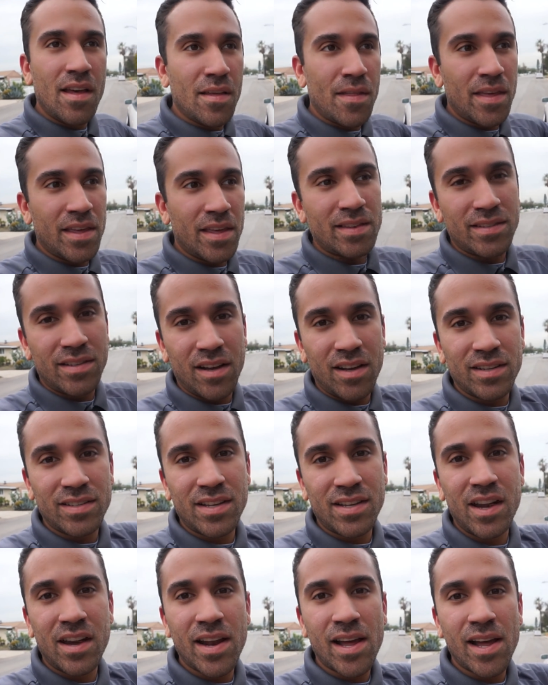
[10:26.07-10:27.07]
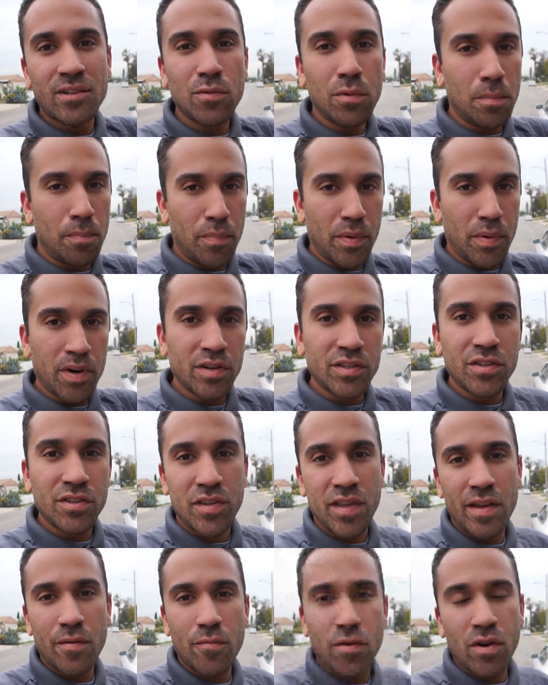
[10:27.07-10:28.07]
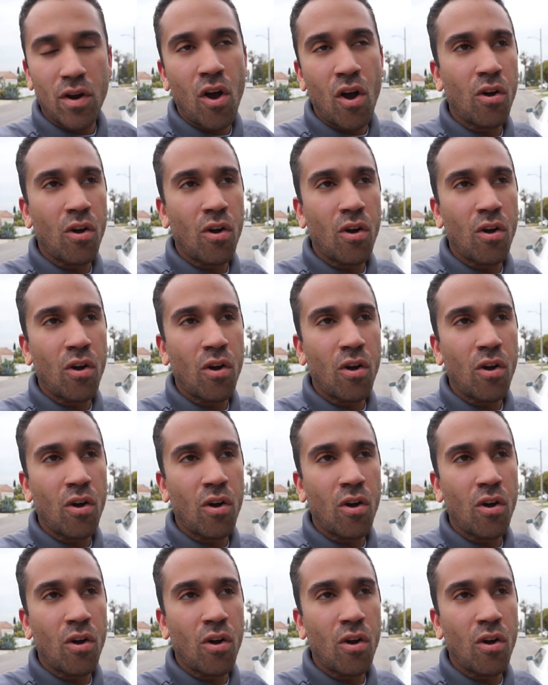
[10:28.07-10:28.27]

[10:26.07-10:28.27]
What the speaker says: The exhaust cutouts were burnt, so they were